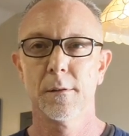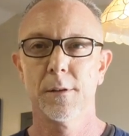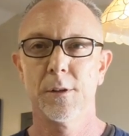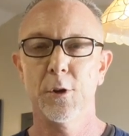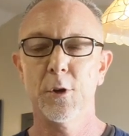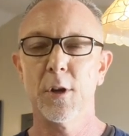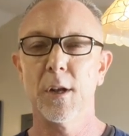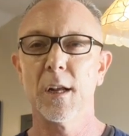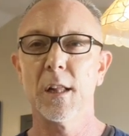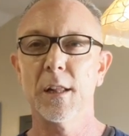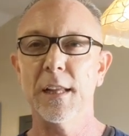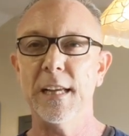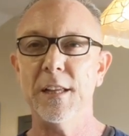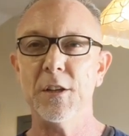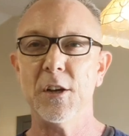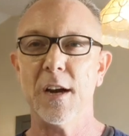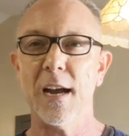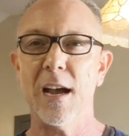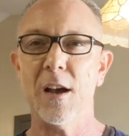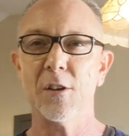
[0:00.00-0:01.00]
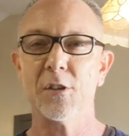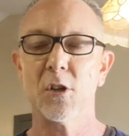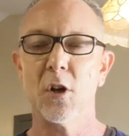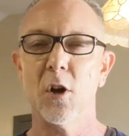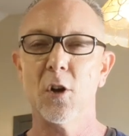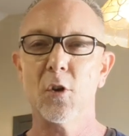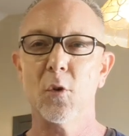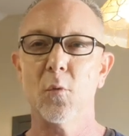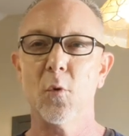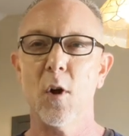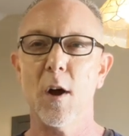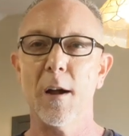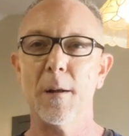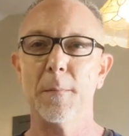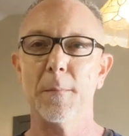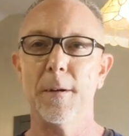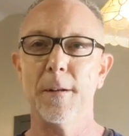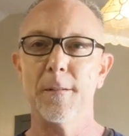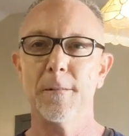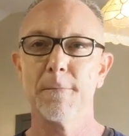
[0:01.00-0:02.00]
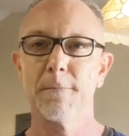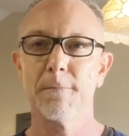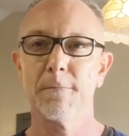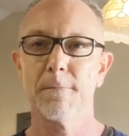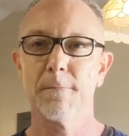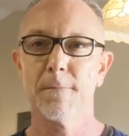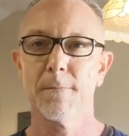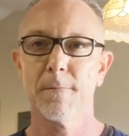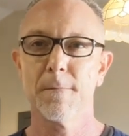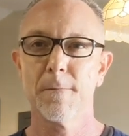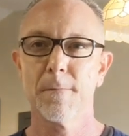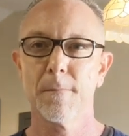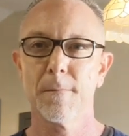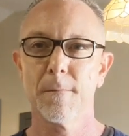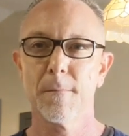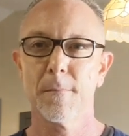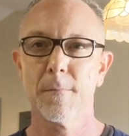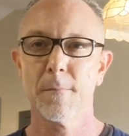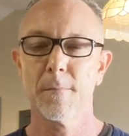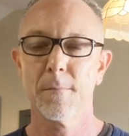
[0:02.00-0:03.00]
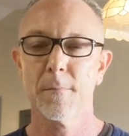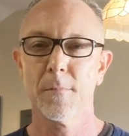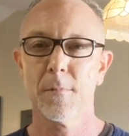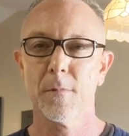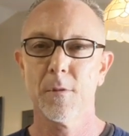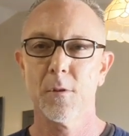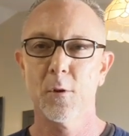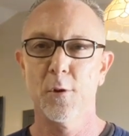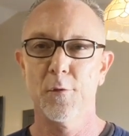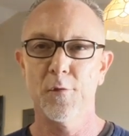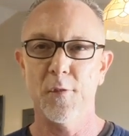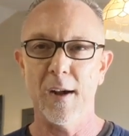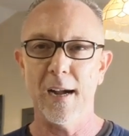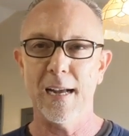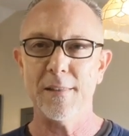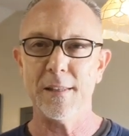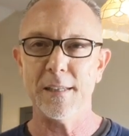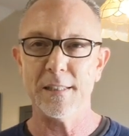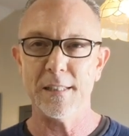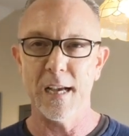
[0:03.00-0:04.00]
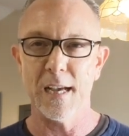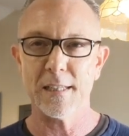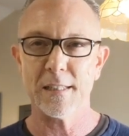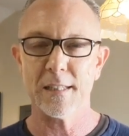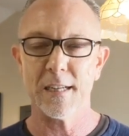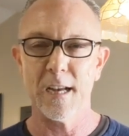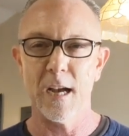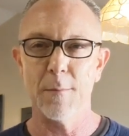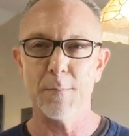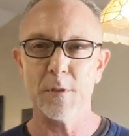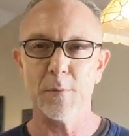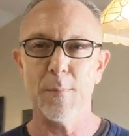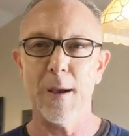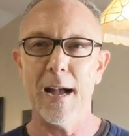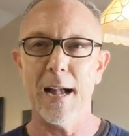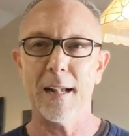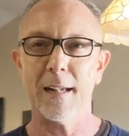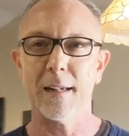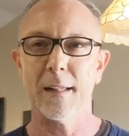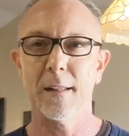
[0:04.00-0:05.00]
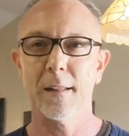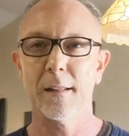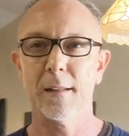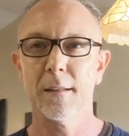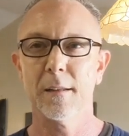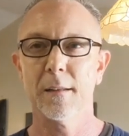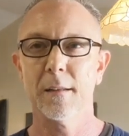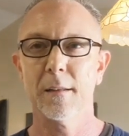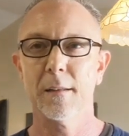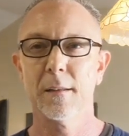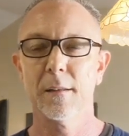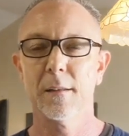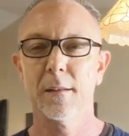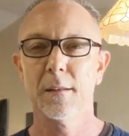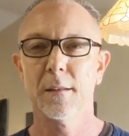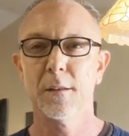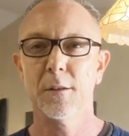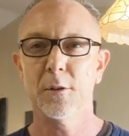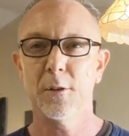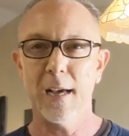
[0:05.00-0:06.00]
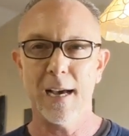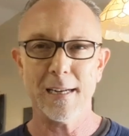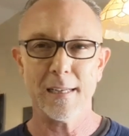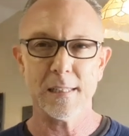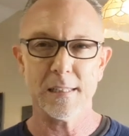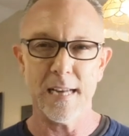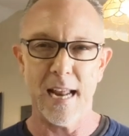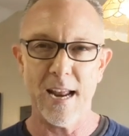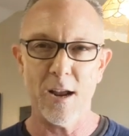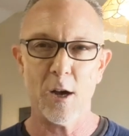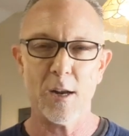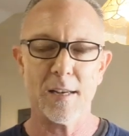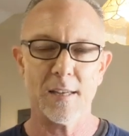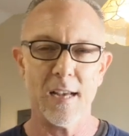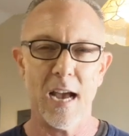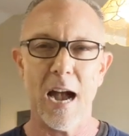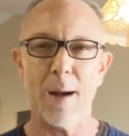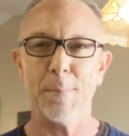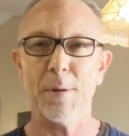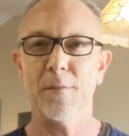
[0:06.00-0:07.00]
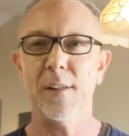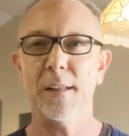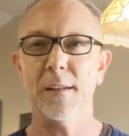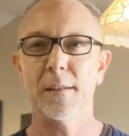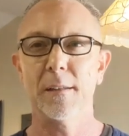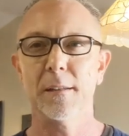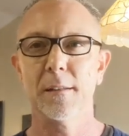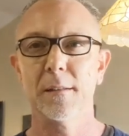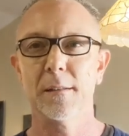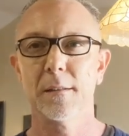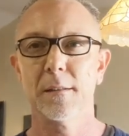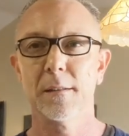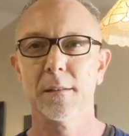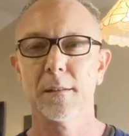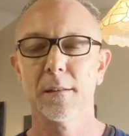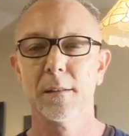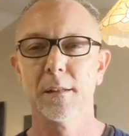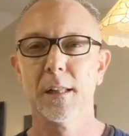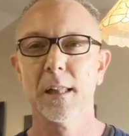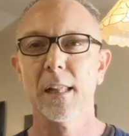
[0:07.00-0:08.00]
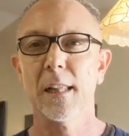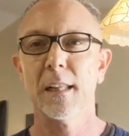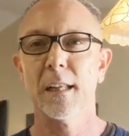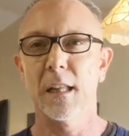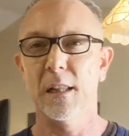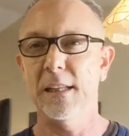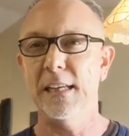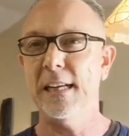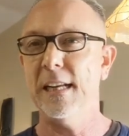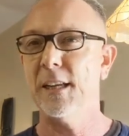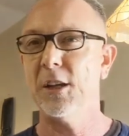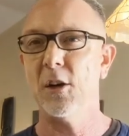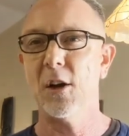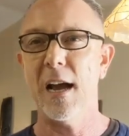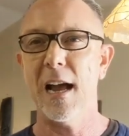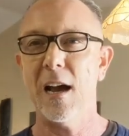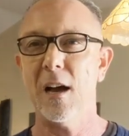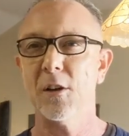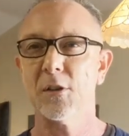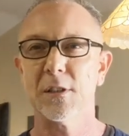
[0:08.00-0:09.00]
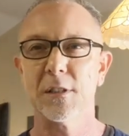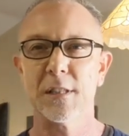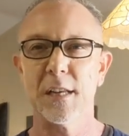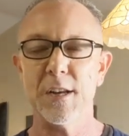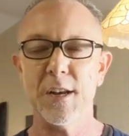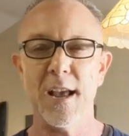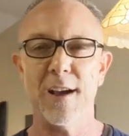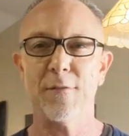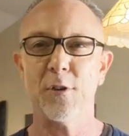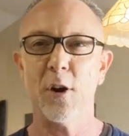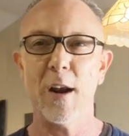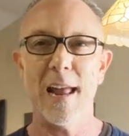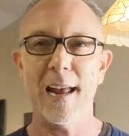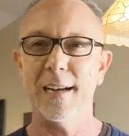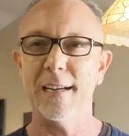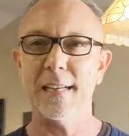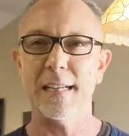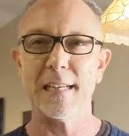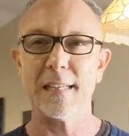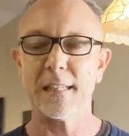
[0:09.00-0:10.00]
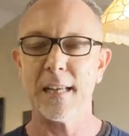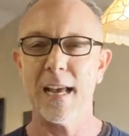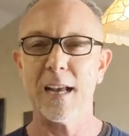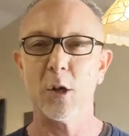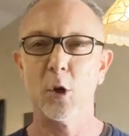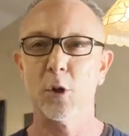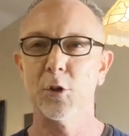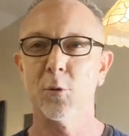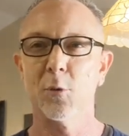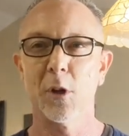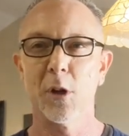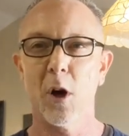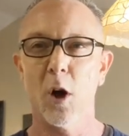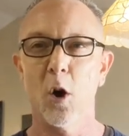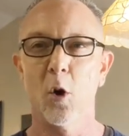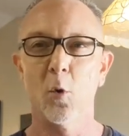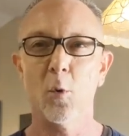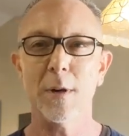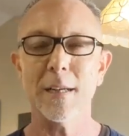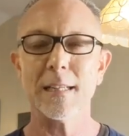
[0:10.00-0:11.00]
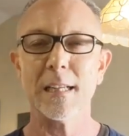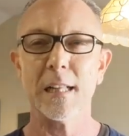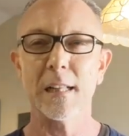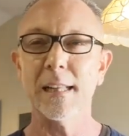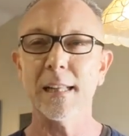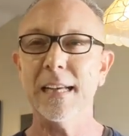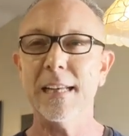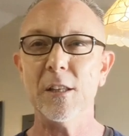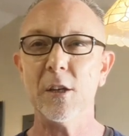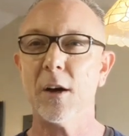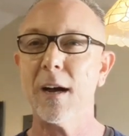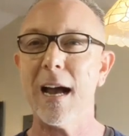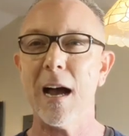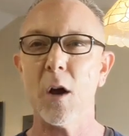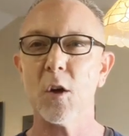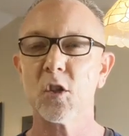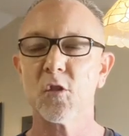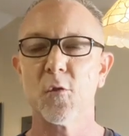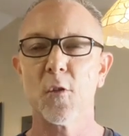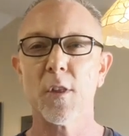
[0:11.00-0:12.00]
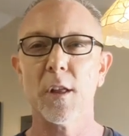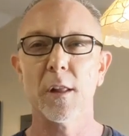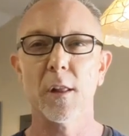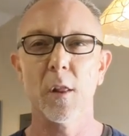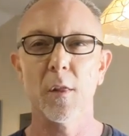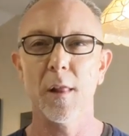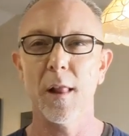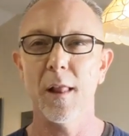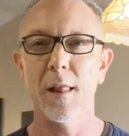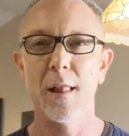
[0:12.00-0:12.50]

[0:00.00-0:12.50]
You can clean your house all you want, but you'll find the dust comes back. You got to stay on top of it. Cleaning your house is a never ending cycle. You will always clean your house for the